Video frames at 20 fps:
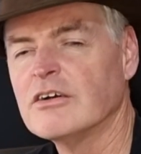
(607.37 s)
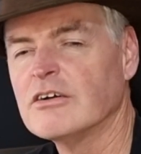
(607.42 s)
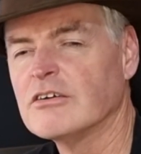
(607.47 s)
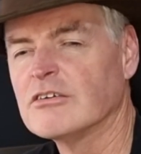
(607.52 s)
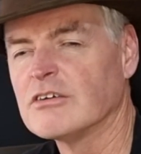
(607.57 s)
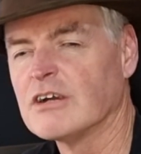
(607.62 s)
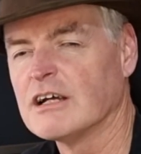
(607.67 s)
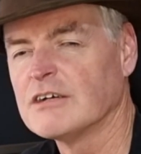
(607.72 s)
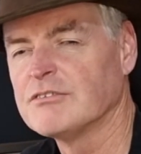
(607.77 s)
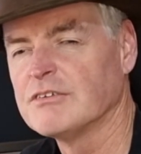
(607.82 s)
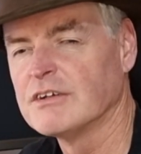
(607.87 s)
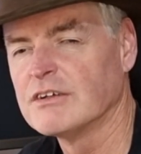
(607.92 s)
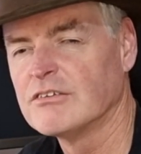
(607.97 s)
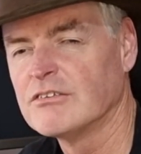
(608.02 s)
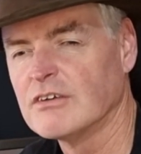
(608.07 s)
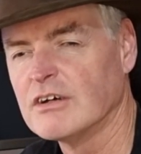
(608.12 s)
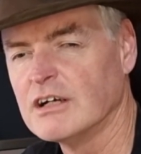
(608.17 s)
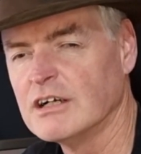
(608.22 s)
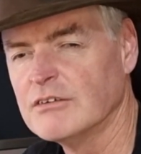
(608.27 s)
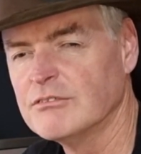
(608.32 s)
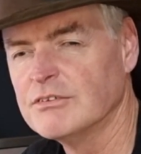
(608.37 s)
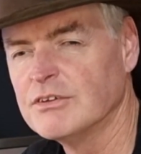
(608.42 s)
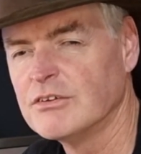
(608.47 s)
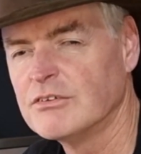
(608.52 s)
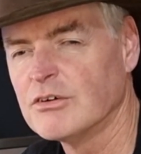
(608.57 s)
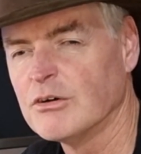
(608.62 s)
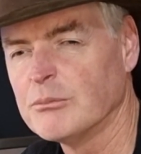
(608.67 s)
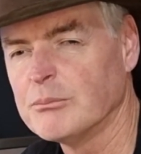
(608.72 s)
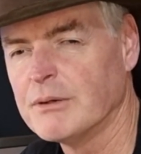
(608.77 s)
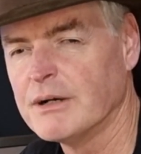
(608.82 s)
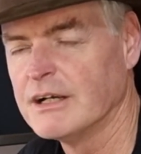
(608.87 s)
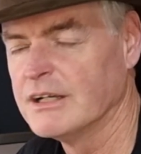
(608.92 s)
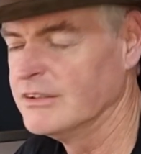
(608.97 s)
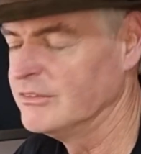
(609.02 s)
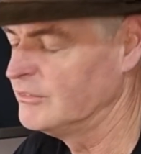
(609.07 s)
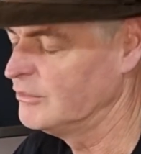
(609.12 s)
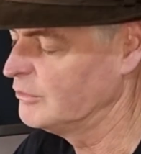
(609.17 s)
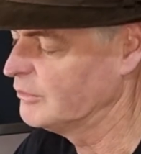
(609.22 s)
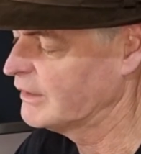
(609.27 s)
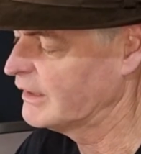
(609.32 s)
graphics over the top,
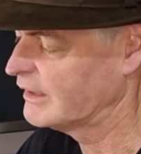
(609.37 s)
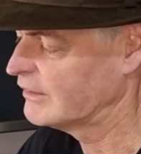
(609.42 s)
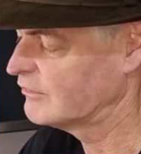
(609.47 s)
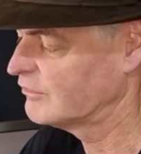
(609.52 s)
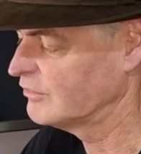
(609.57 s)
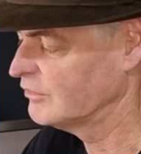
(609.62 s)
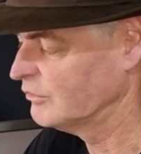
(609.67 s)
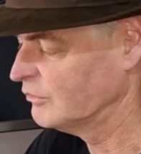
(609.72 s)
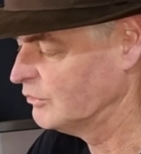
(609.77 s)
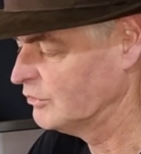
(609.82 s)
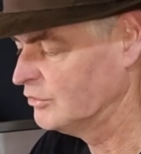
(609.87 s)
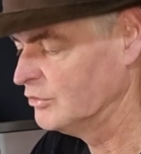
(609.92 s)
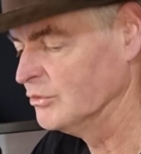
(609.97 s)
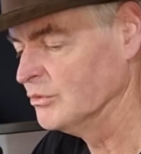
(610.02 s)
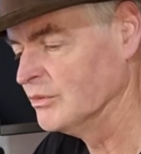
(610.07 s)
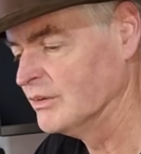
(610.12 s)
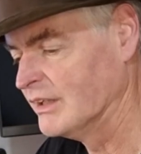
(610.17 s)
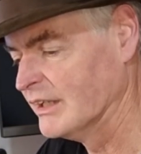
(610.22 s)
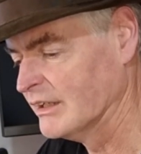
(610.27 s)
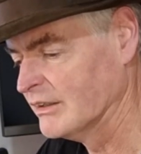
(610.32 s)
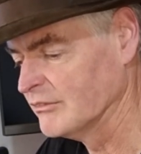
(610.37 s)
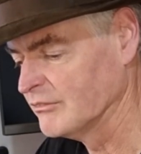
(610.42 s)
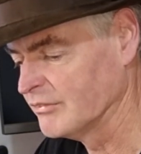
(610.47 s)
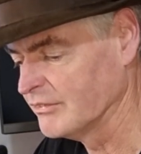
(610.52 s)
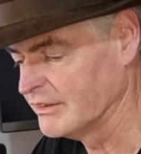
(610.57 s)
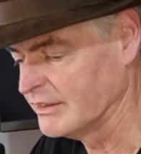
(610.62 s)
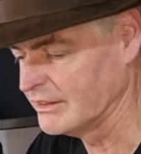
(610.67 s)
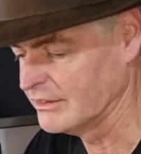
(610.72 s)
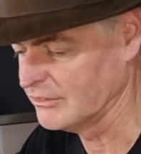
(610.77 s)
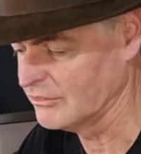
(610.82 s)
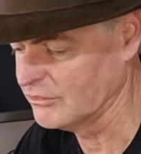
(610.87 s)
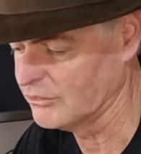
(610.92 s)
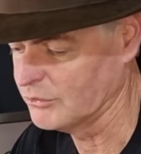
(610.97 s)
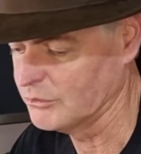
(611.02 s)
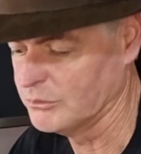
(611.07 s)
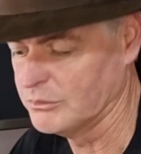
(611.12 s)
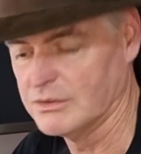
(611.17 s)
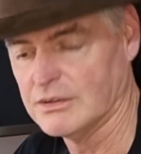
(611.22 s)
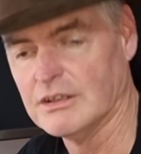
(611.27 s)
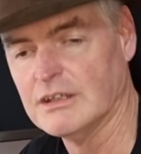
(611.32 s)
and you had to shoot down things
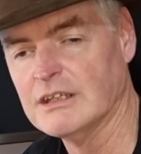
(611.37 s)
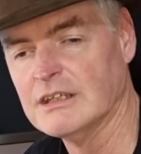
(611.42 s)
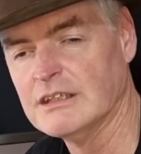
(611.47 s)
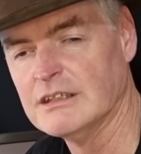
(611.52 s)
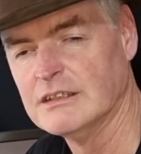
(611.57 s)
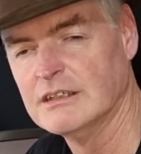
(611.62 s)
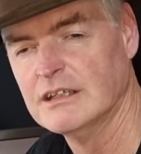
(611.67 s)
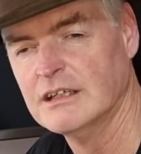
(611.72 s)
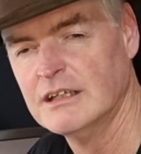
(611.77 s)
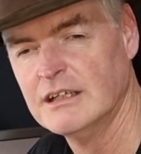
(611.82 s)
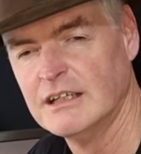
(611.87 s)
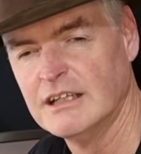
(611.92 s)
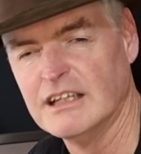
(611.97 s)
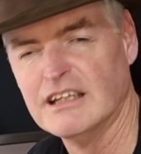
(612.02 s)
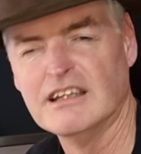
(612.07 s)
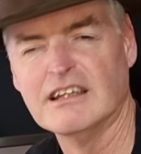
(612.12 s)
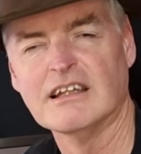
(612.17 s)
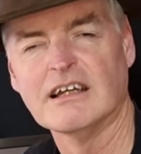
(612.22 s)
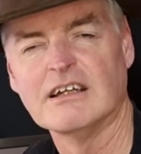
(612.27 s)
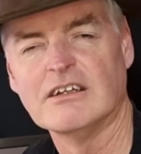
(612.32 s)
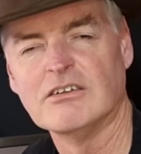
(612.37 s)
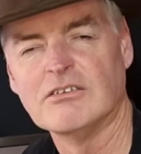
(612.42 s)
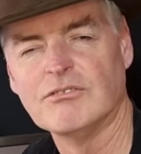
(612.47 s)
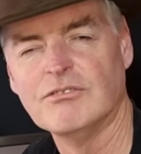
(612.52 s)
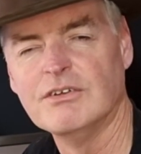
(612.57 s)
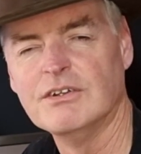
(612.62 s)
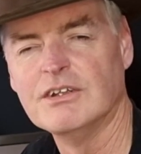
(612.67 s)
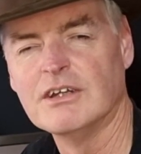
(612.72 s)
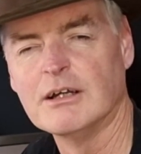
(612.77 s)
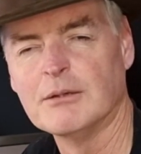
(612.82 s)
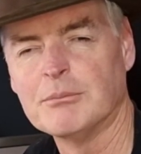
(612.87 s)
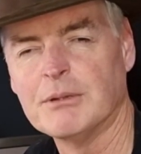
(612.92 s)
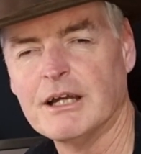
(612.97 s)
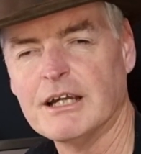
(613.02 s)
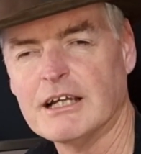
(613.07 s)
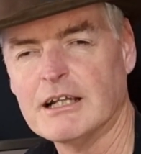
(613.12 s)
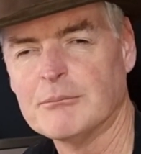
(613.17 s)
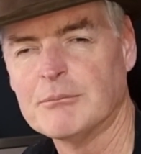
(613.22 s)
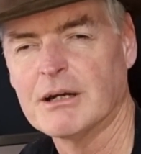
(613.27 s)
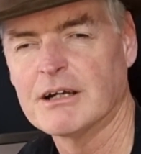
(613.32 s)
with the nice video
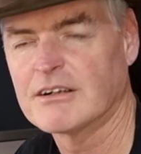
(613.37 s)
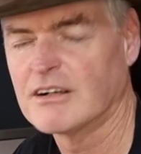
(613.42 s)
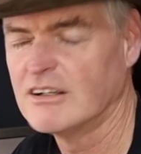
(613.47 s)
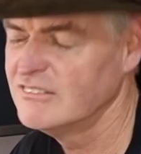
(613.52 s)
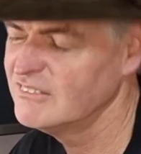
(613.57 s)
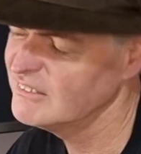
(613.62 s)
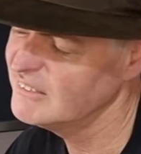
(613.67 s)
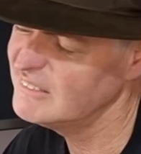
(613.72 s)
playing in the background.